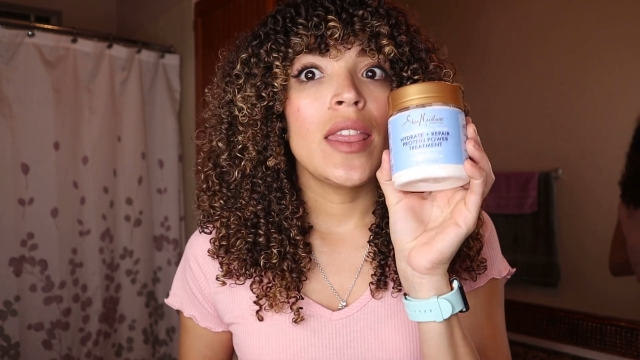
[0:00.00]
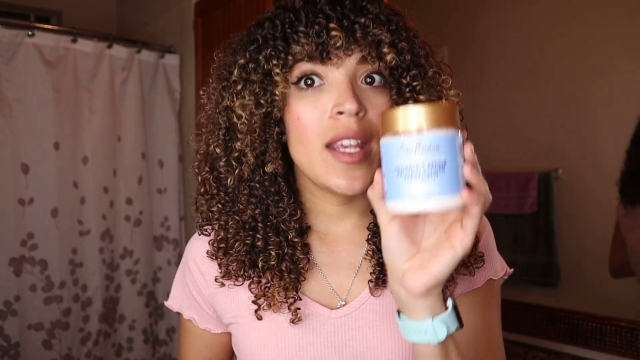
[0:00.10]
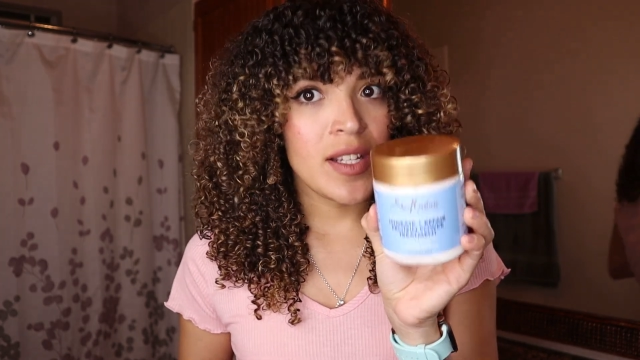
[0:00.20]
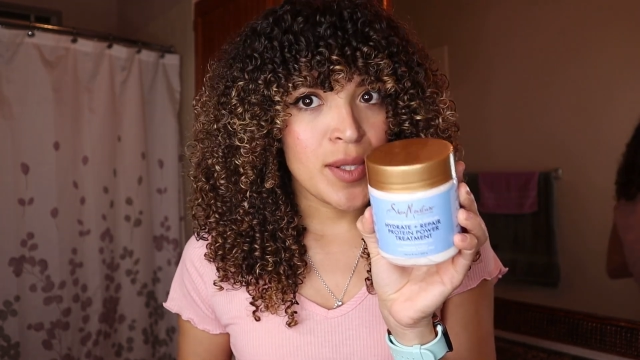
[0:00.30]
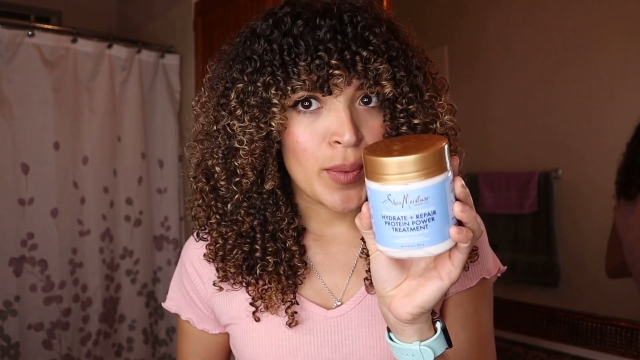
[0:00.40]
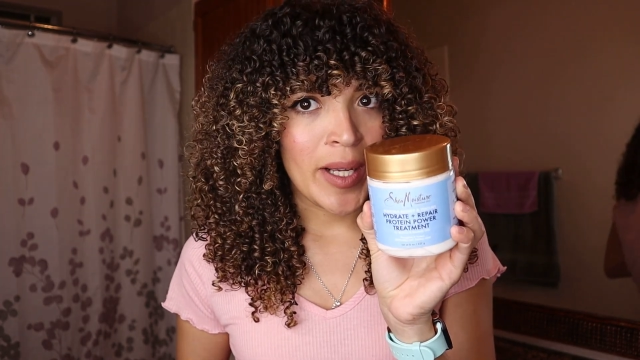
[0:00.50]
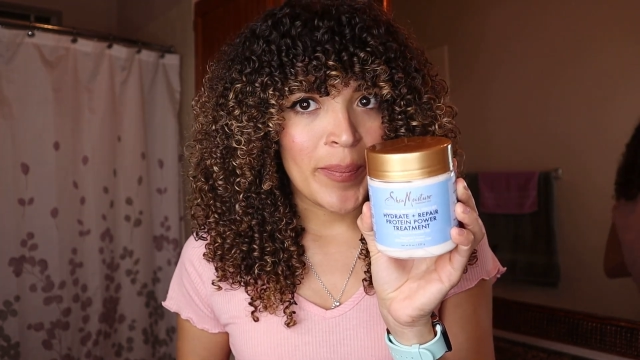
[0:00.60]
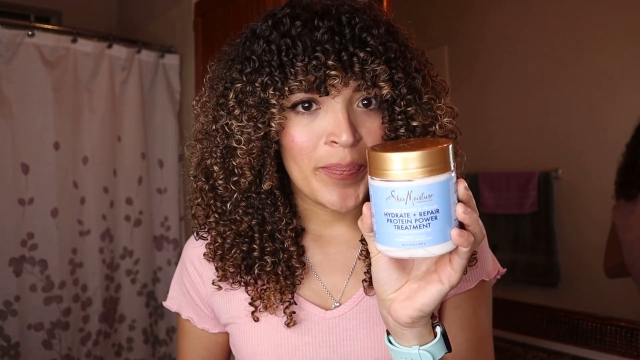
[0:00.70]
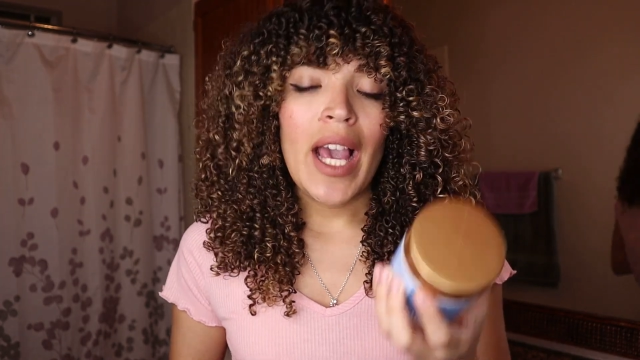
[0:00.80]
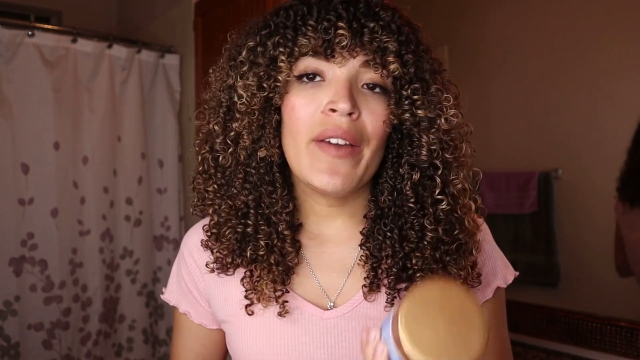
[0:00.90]
This one.
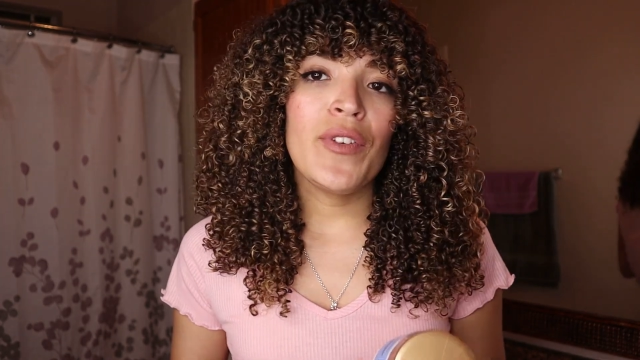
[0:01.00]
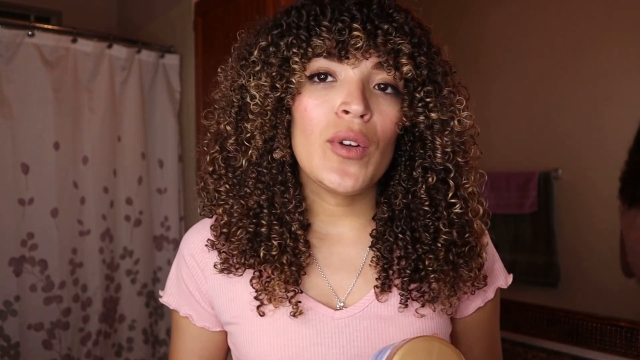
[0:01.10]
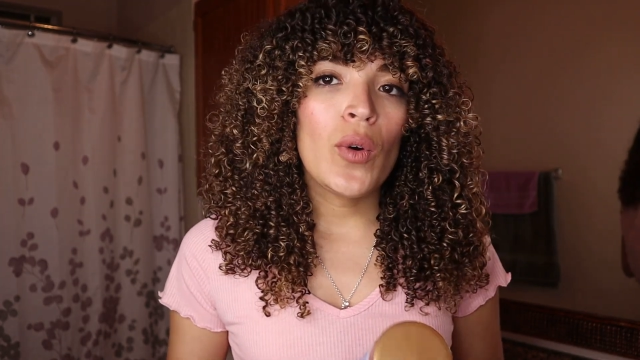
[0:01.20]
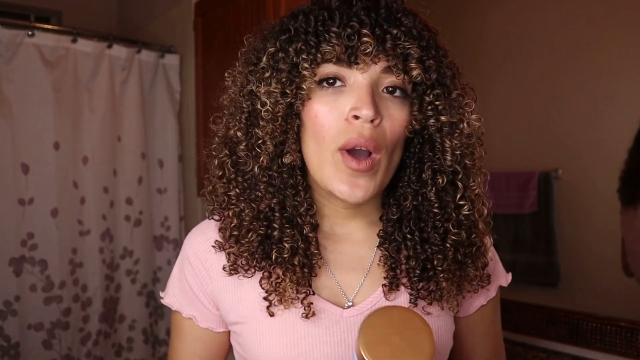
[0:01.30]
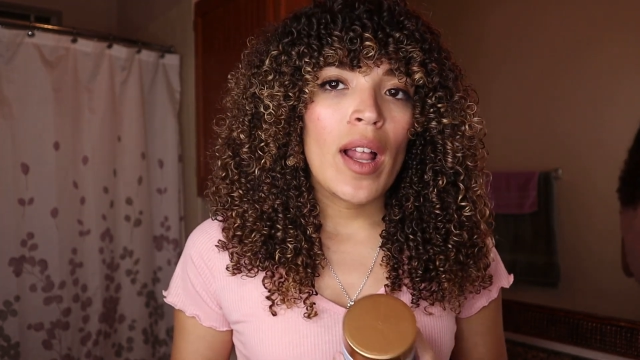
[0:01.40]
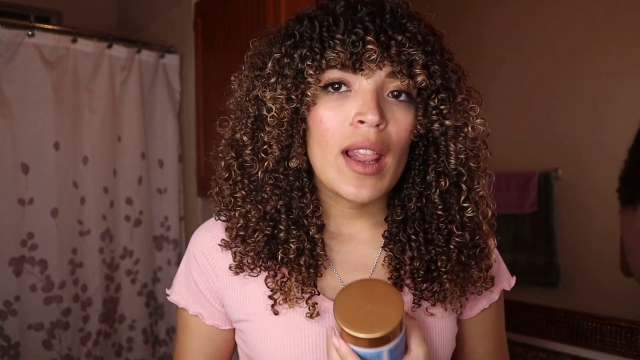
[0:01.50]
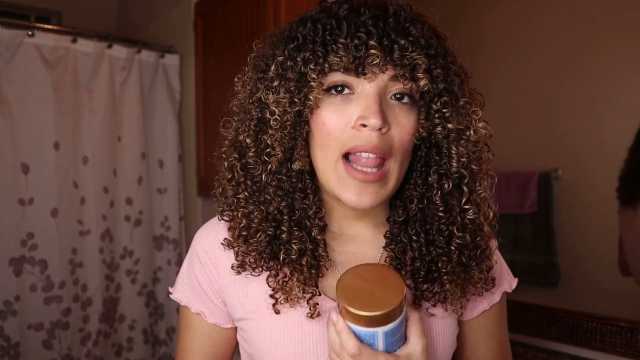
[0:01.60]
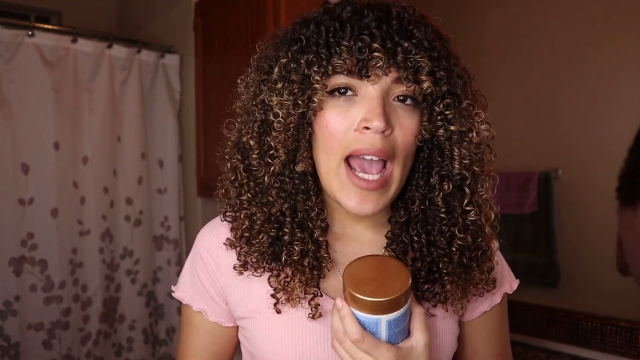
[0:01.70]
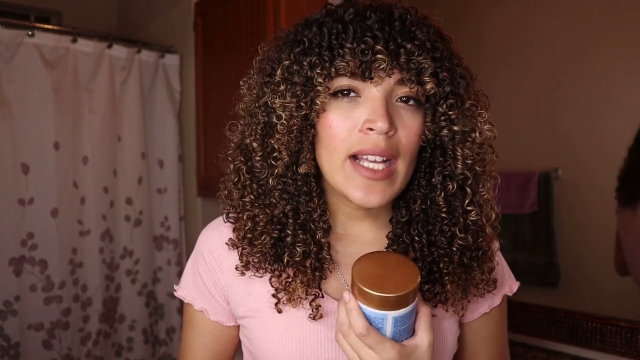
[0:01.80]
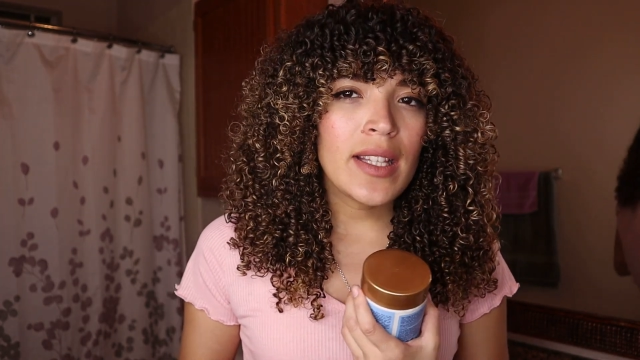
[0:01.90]
If you
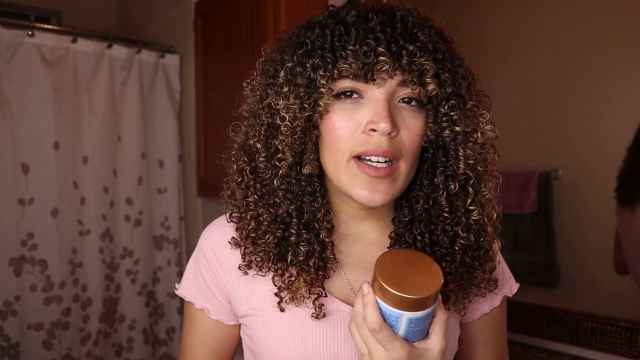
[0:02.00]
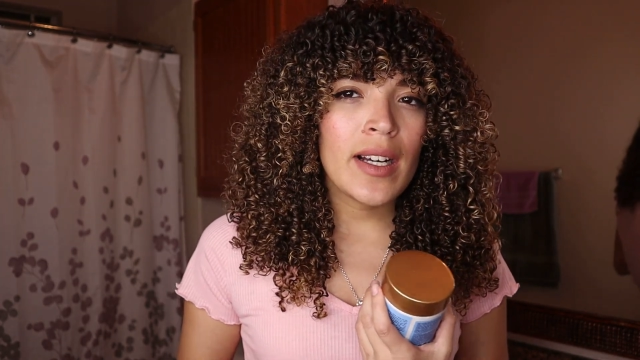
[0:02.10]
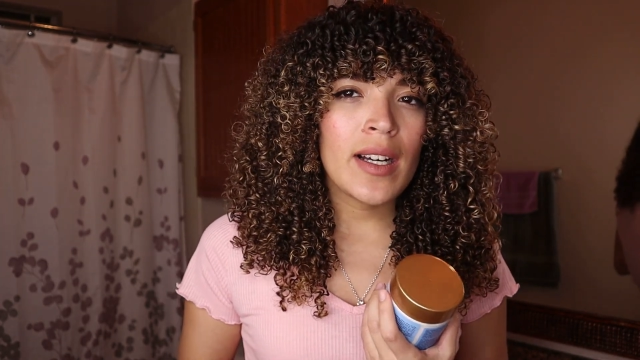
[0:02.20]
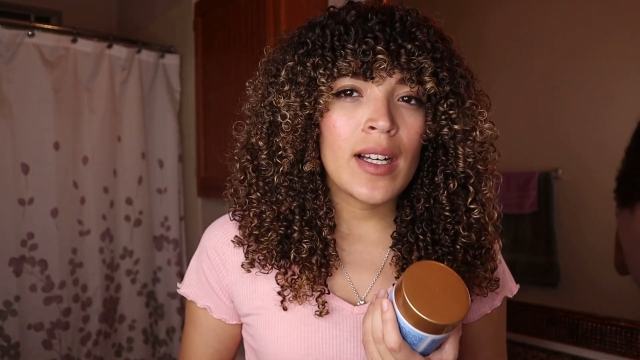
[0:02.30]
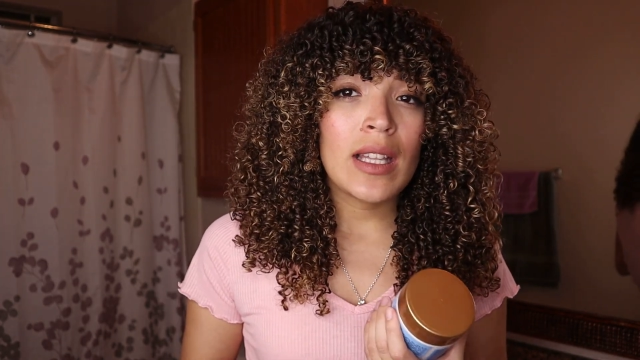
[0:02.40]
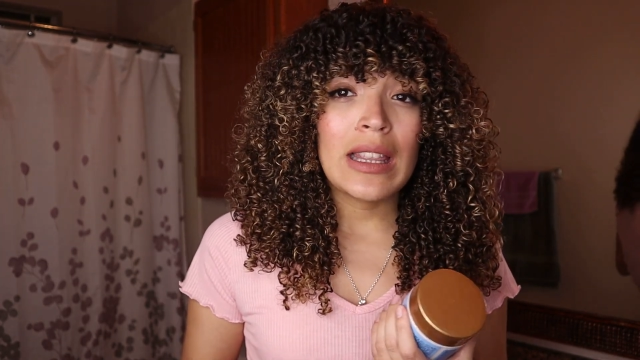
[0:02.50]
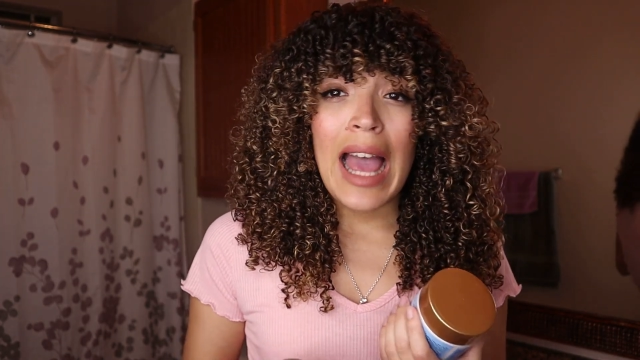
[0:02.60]
like the